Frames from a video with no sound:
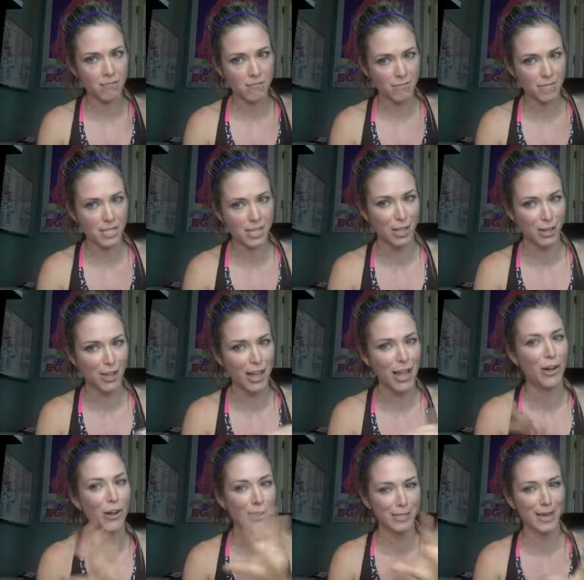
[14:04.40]
still at
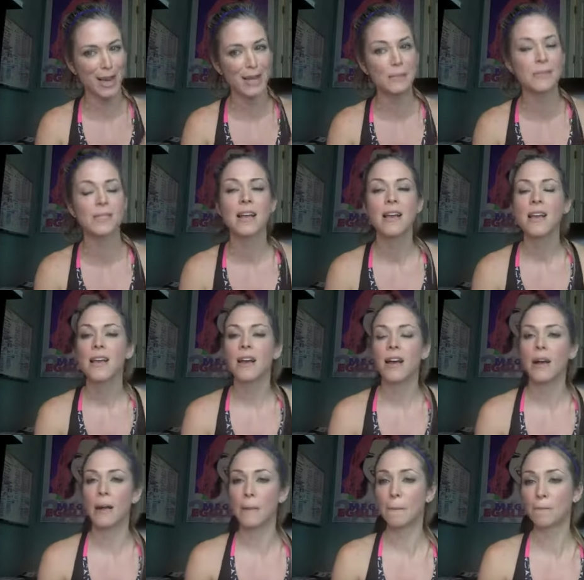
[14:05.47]
all times
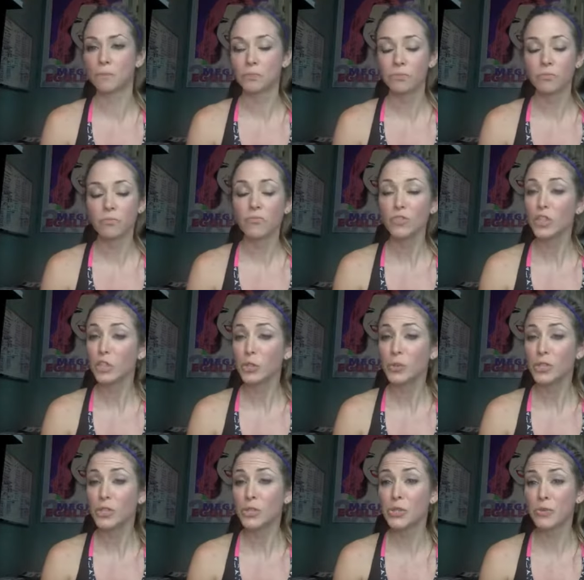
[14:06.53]
um, you
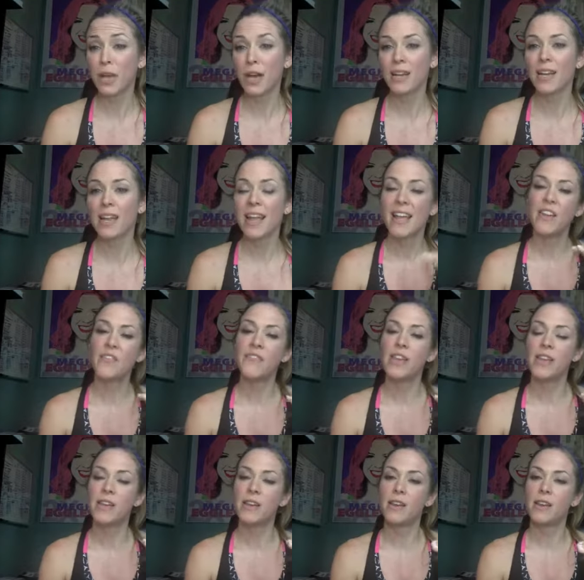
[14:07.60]
can do that and
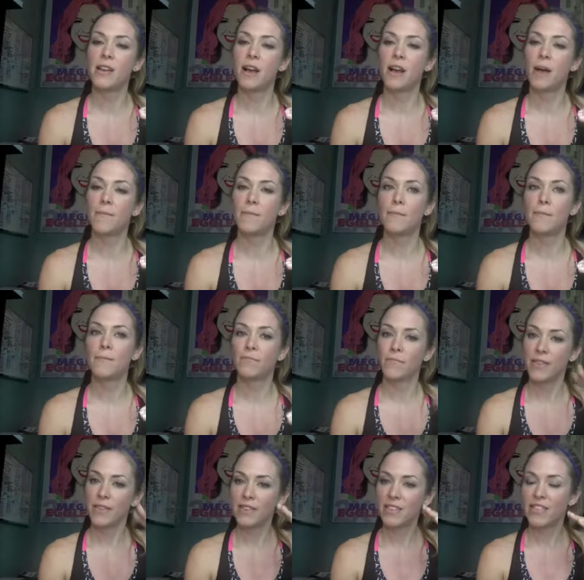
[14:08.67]
then um,
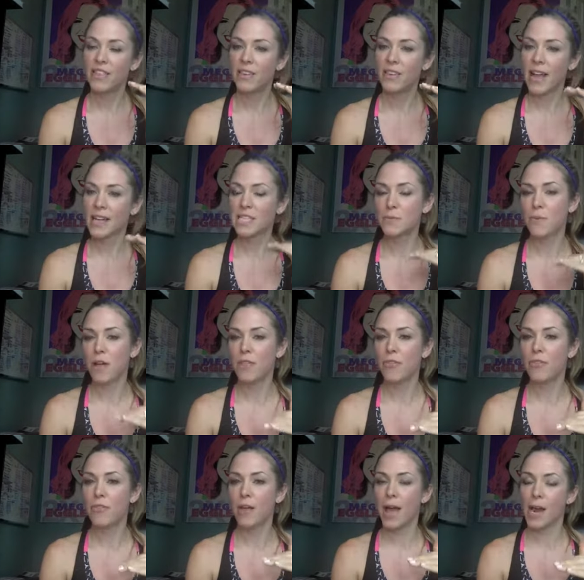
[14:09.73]
next
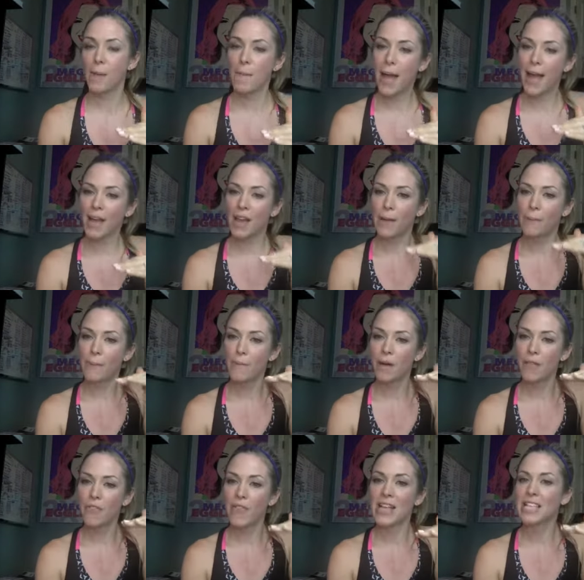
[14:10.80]
month, kind of back it up a
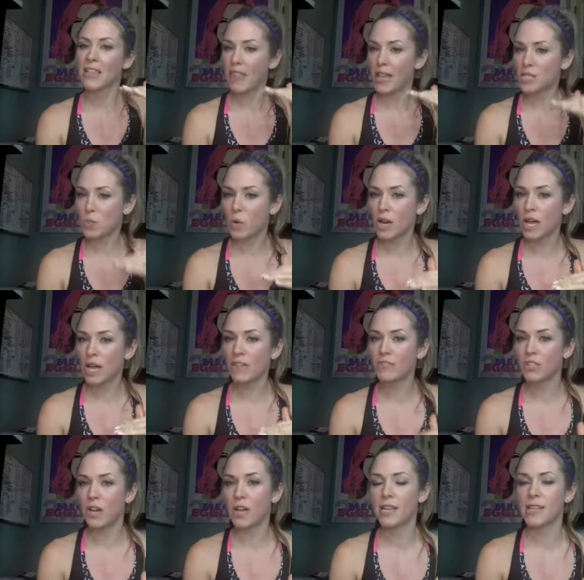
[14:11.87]
month. And that's that's what I've
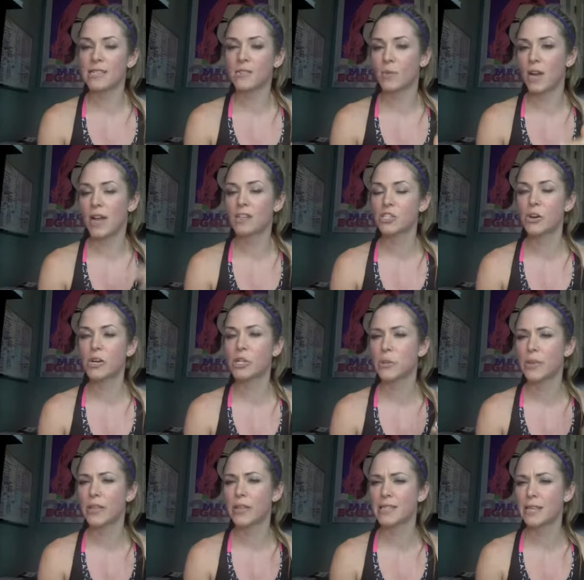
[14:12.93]
done. Is when I started
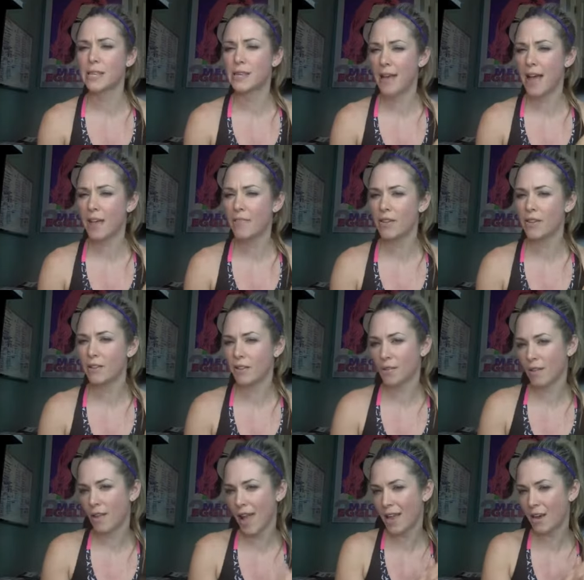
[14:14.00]
doing this, I didn't have it
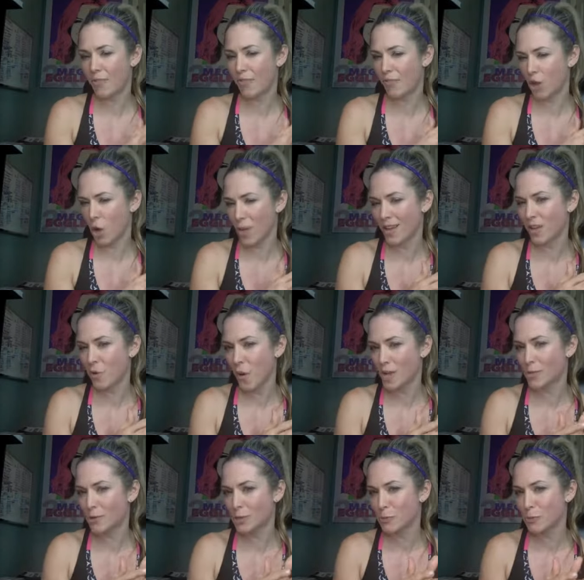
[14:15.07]
kind of flowing
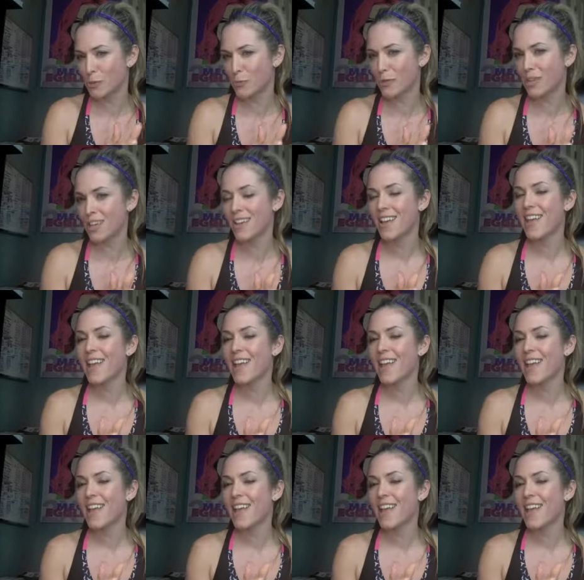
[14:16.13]
quite so smoothly,